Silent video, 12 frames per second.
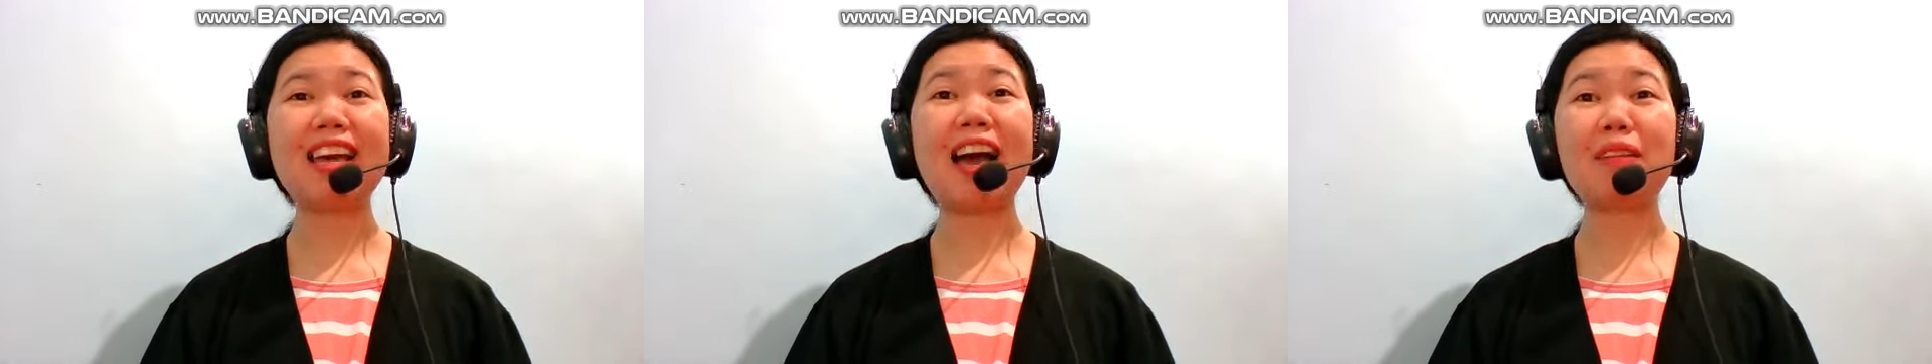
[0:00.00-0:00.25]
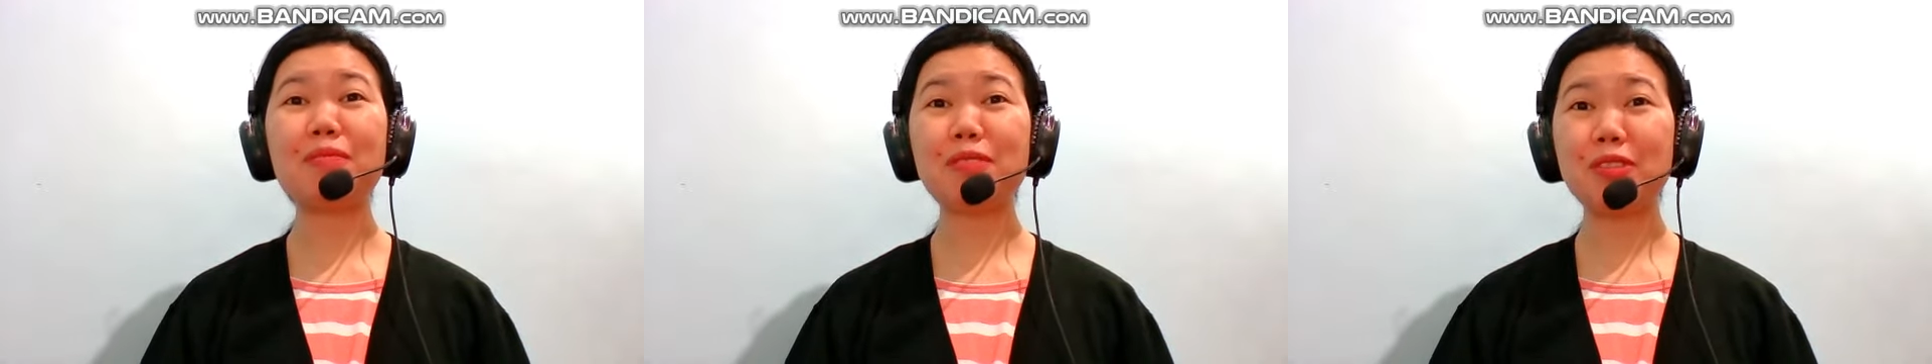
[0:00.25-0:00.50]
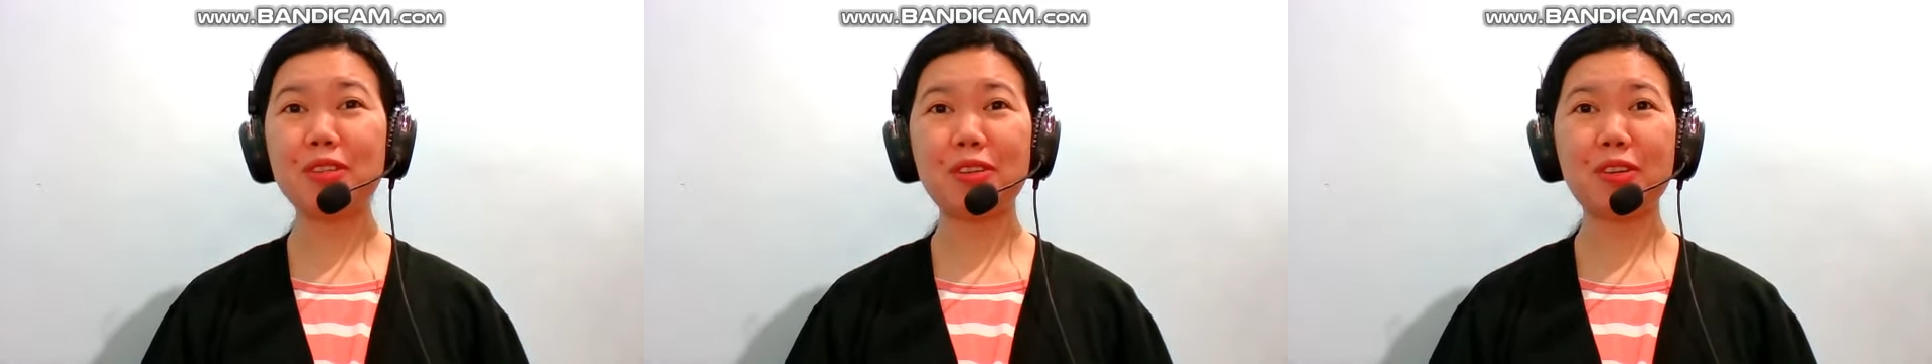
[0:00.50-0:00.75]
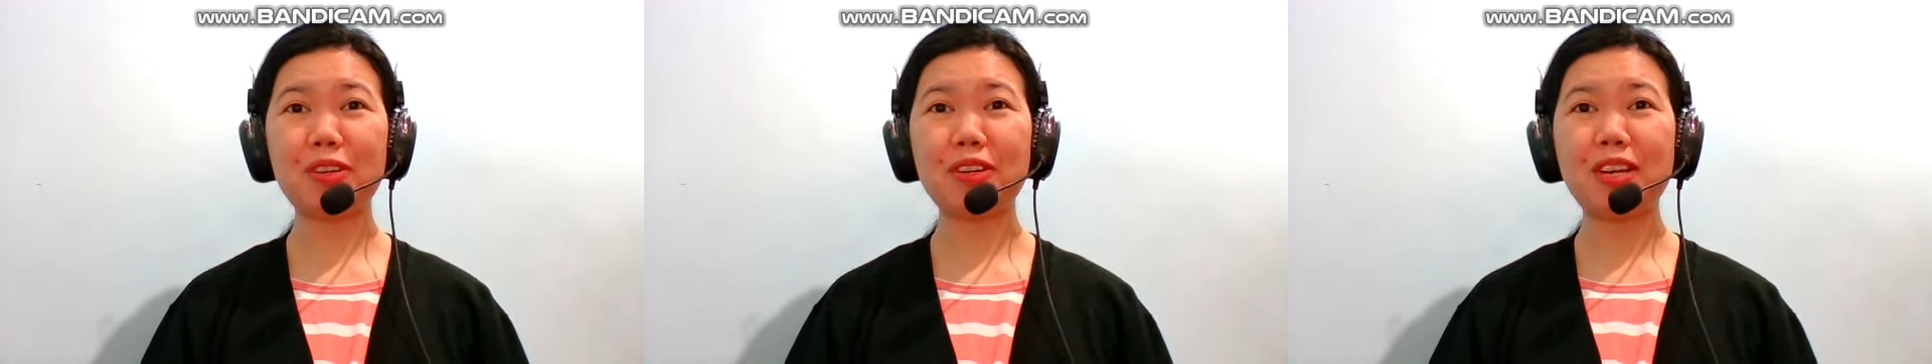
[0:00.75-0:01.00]
I'm
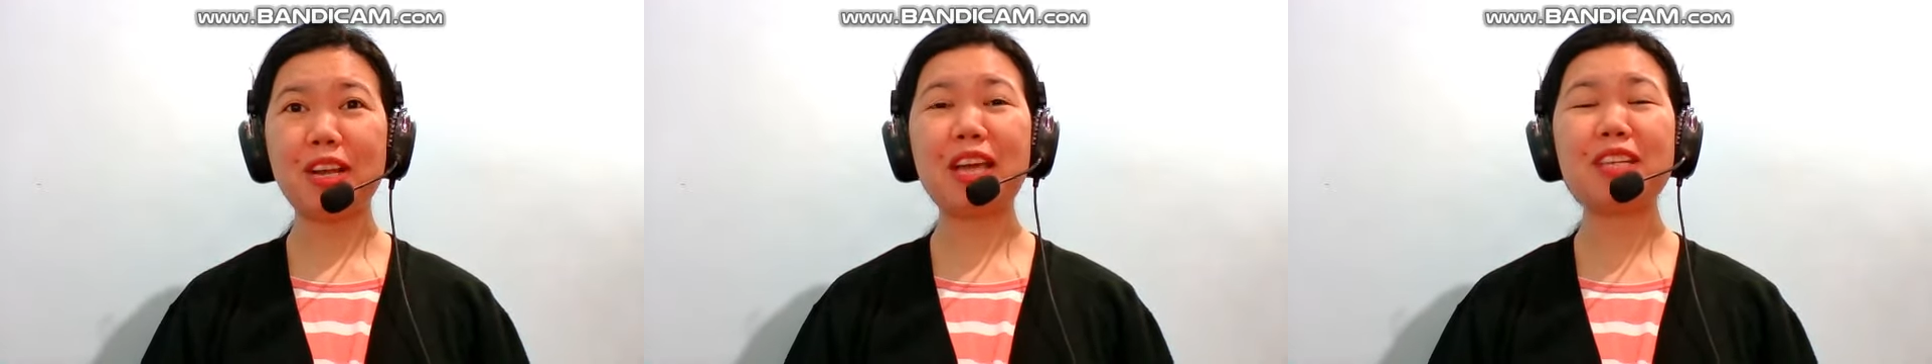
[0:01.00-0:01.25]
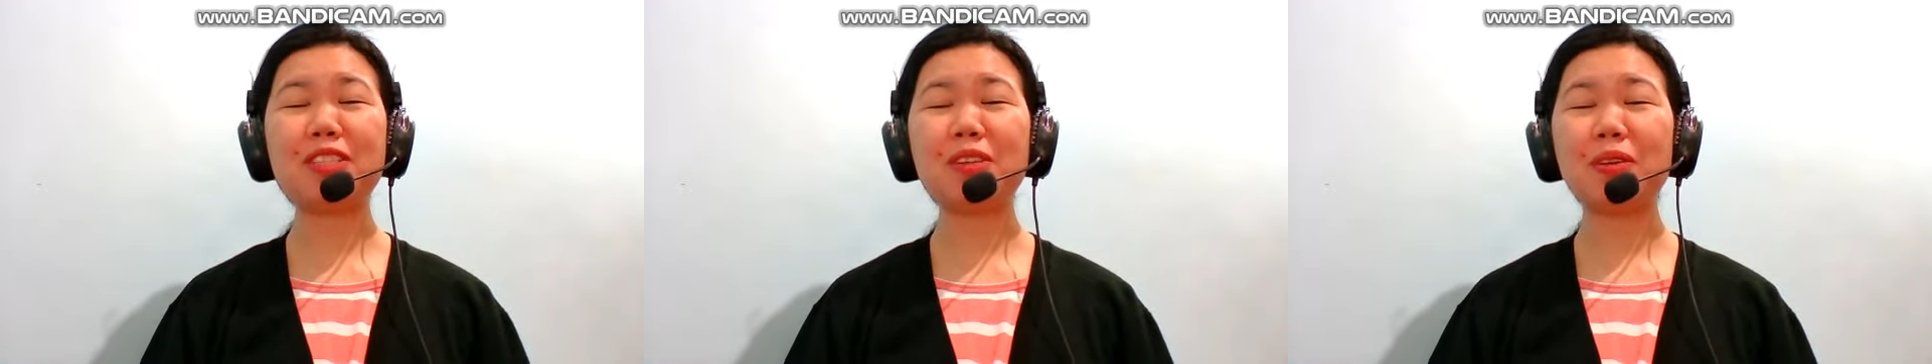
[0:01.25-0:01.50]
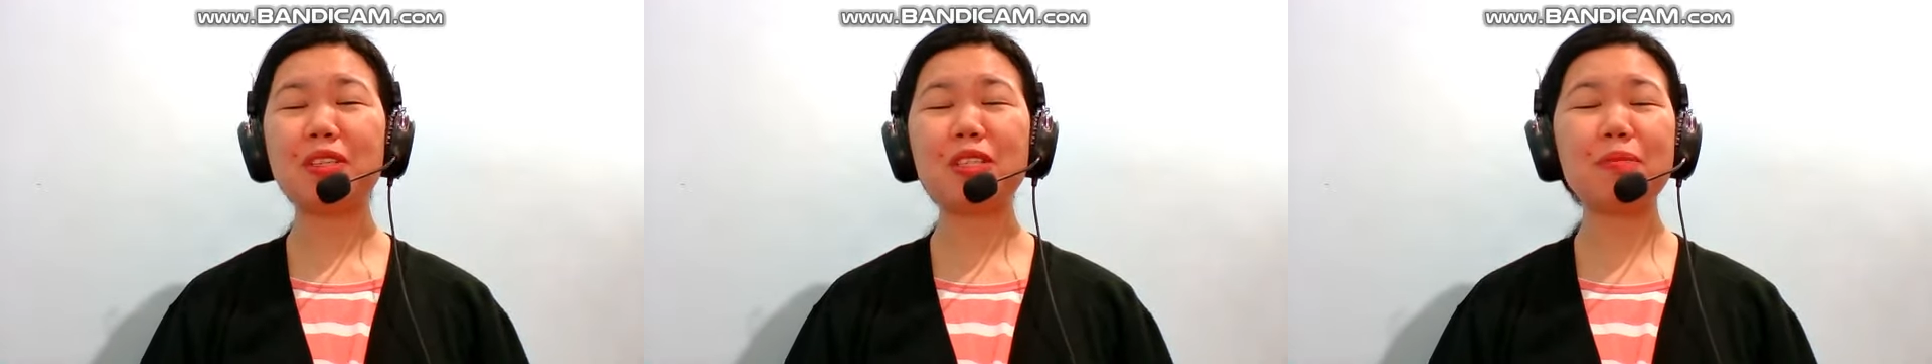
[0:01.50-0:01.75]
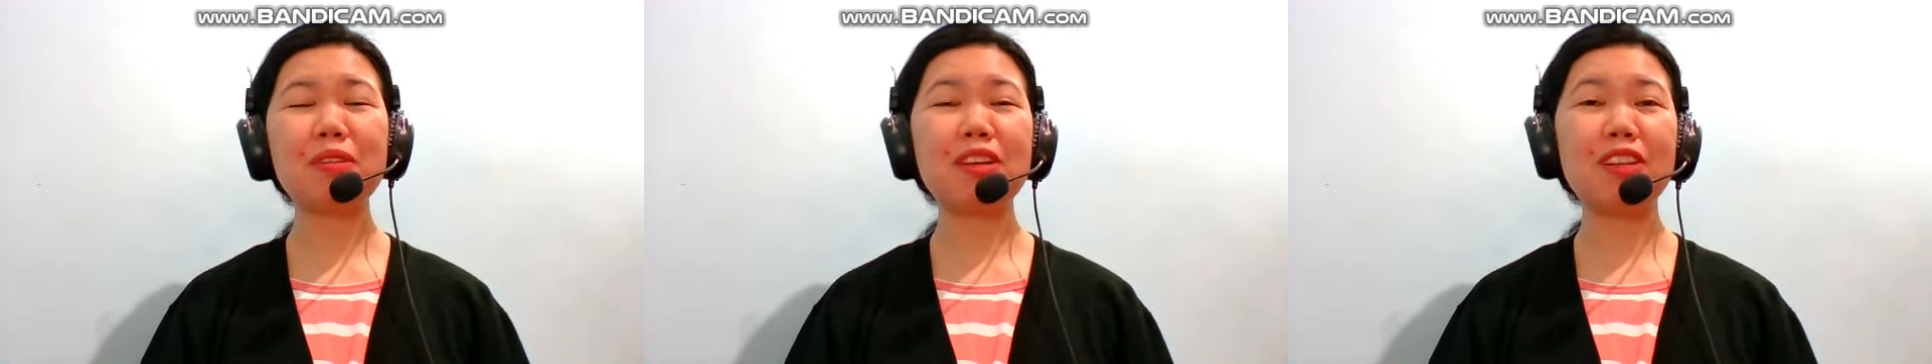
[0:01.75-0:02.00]
sure it's going to be